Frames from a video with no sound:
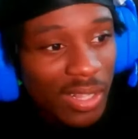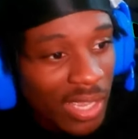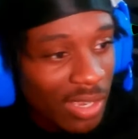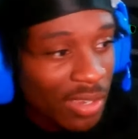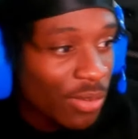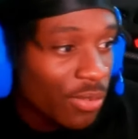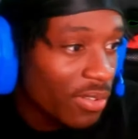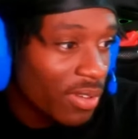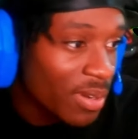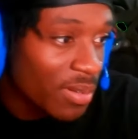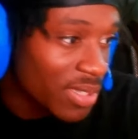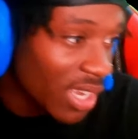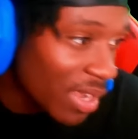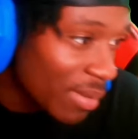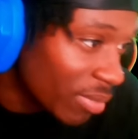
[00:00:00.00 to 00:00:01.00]
Like, you feel what I'm
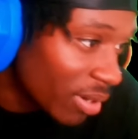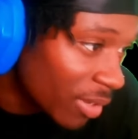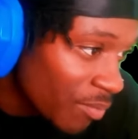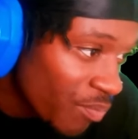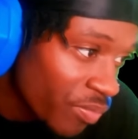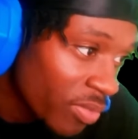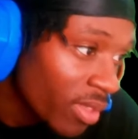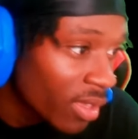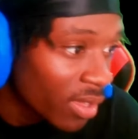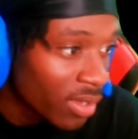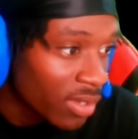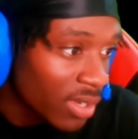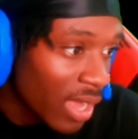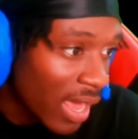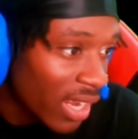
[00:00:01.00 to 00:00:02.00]
saying? But
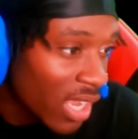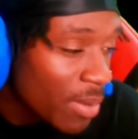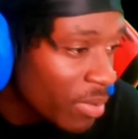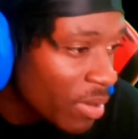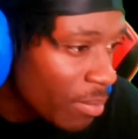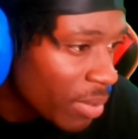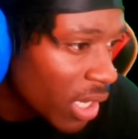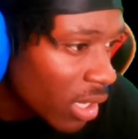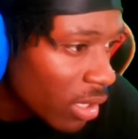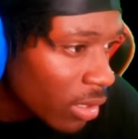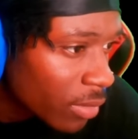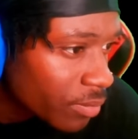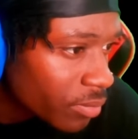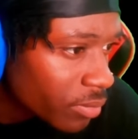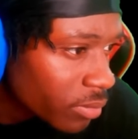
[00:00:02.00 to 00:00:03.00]
gotta keep it a
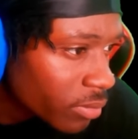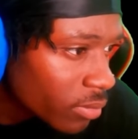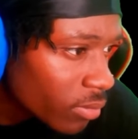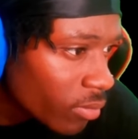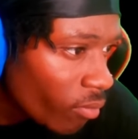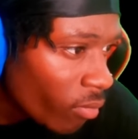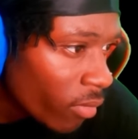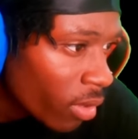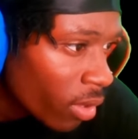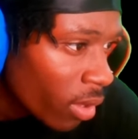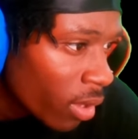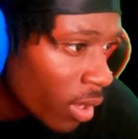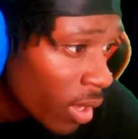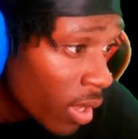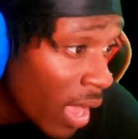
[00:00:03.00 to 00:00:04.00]
bean
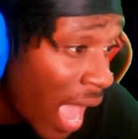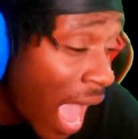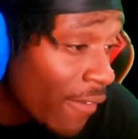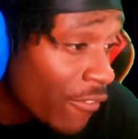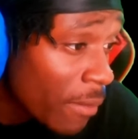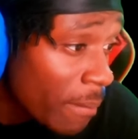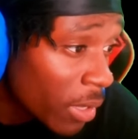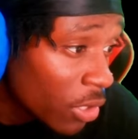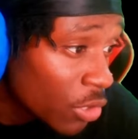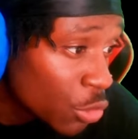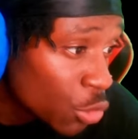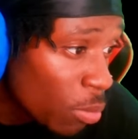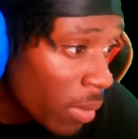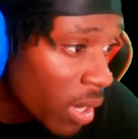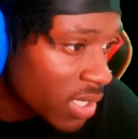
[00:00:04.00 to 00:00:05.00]
half a million
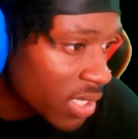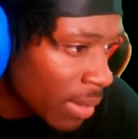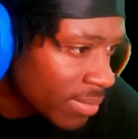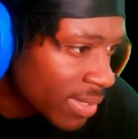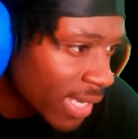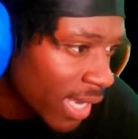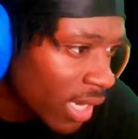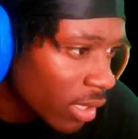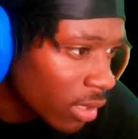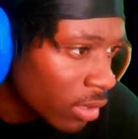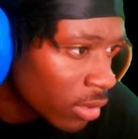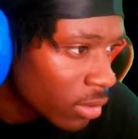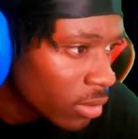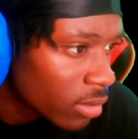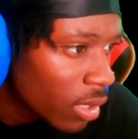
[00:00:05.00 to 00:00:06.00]
two months. I'm
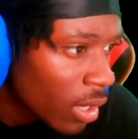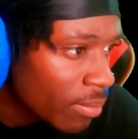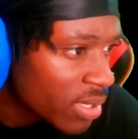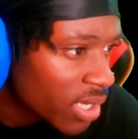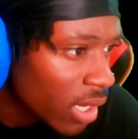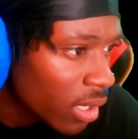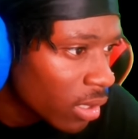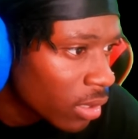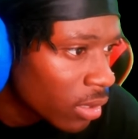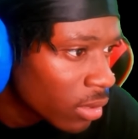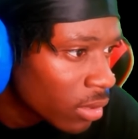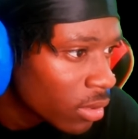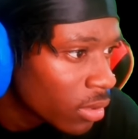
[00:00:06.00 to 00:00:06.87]
saying, I'm saying.